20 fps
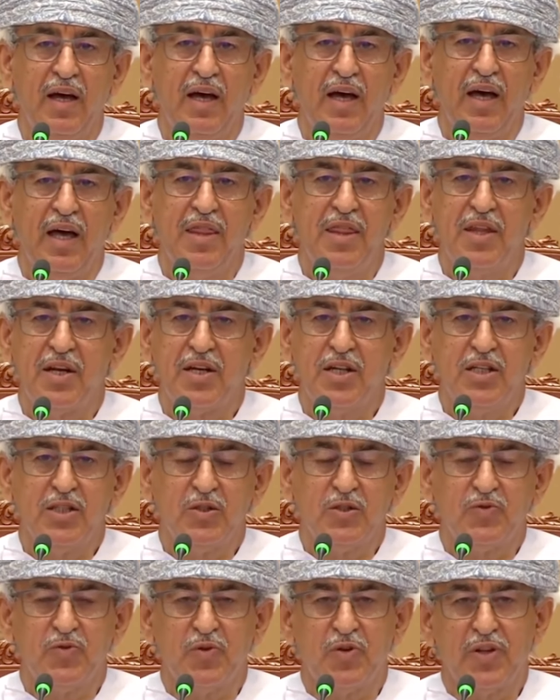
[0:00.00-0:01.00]
and the
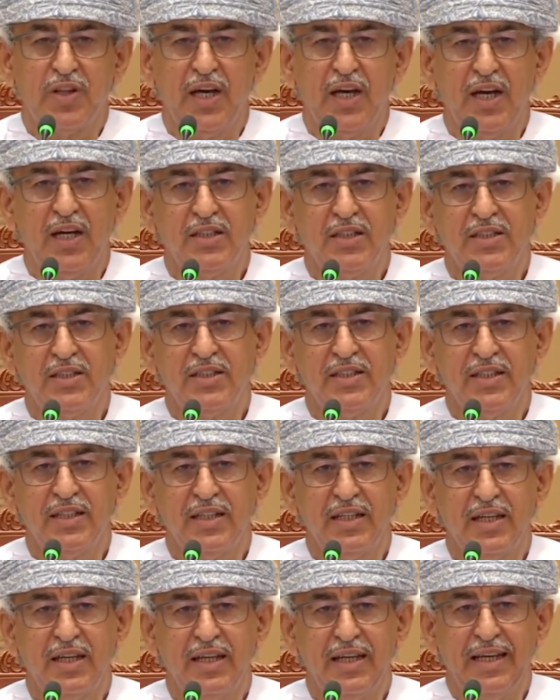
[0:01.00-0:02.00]
reasons for that,
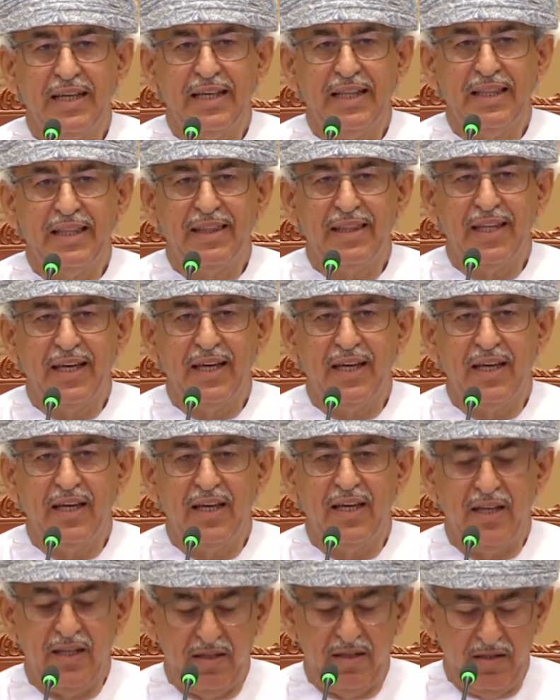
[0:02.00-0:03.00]

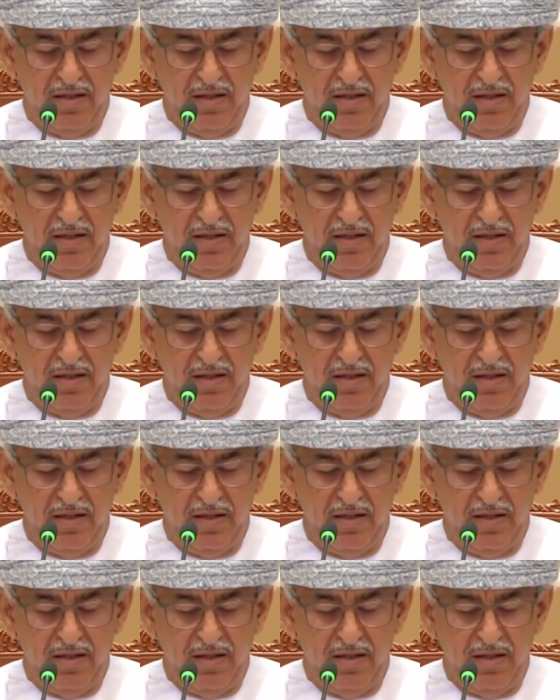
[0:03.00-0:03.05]
the